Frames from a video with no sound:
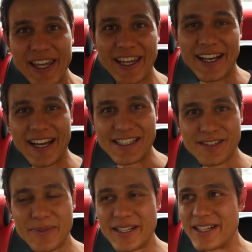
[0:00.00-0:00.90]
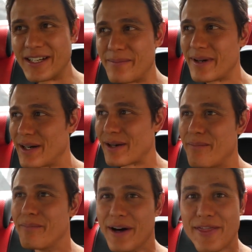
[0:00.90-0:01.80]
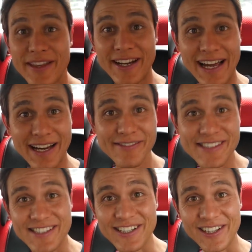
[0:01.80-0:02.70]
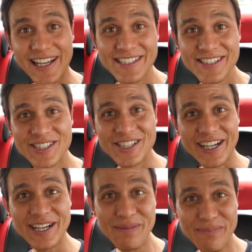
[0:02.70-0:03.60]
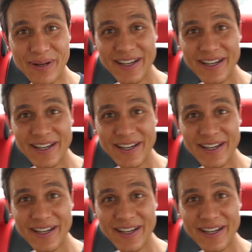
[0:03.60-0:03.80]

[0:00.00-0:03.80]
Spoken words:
It has been about a month and a half since our last checkup,